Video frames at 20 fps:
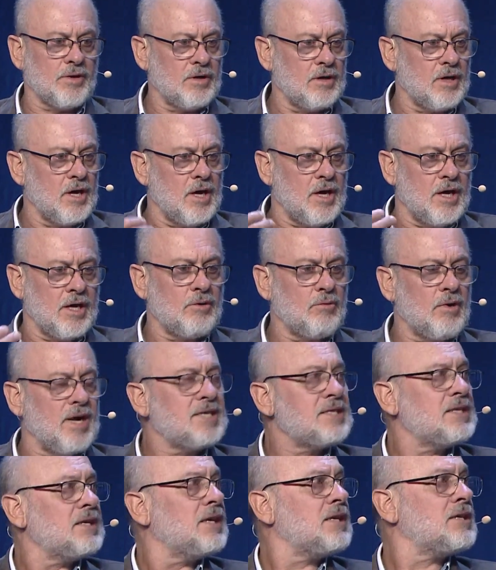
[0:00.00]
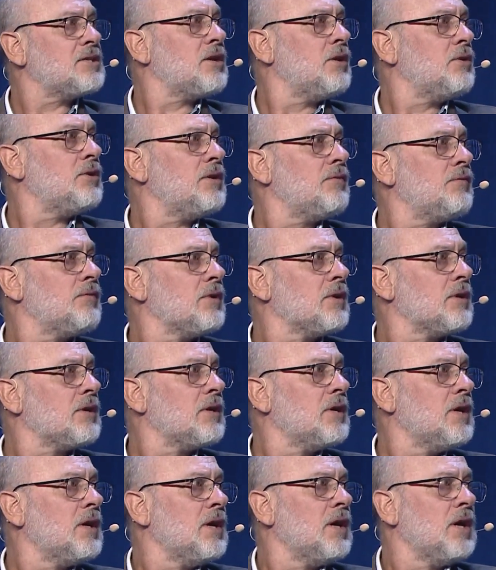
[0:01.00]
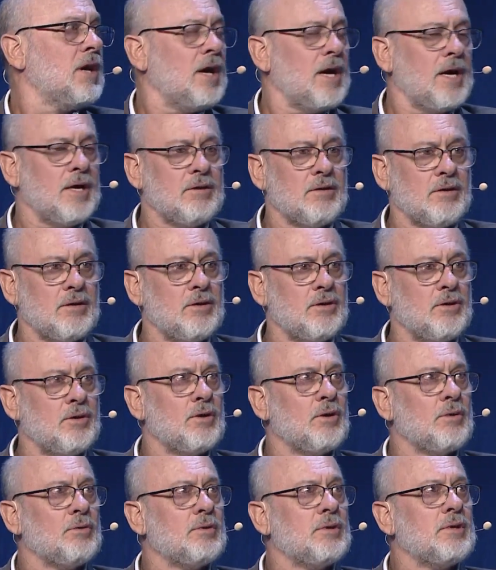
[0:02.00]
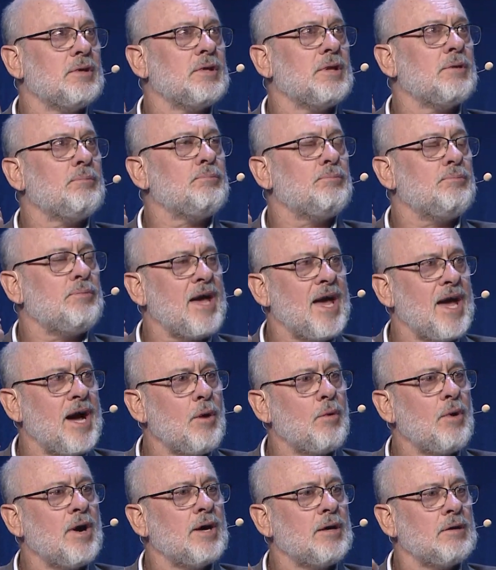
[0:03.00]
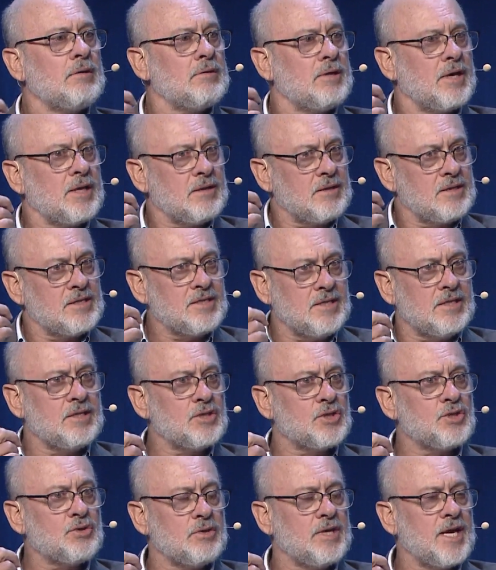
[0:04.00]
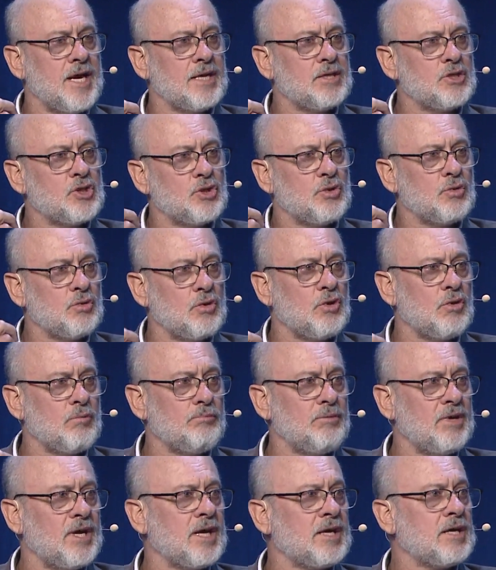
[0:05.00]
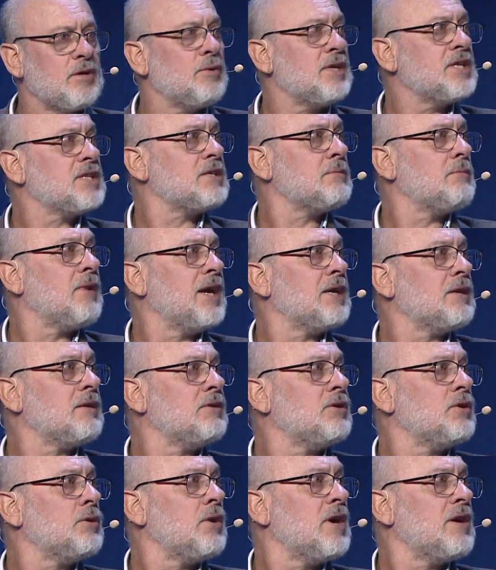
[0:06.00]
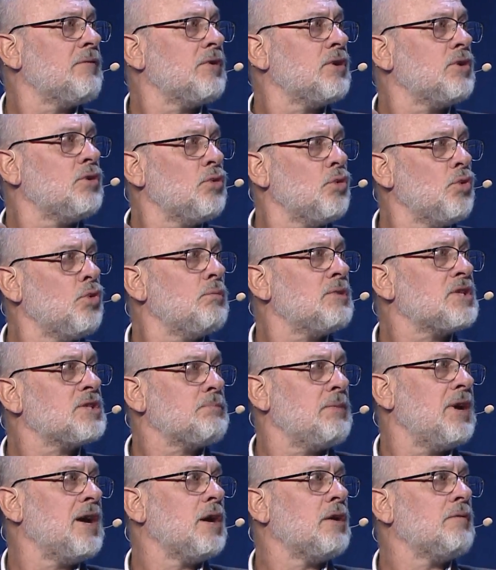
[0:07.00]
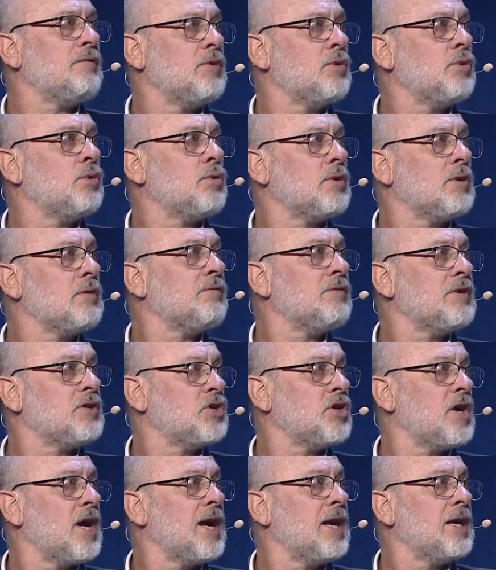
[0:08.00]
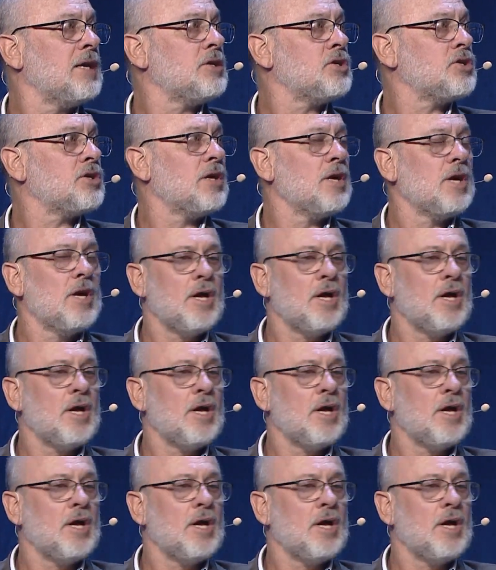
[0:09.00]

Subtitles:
And racing is no different. And, you know, the power that this industry has should not be underestimated. You have enormous power for good and for change.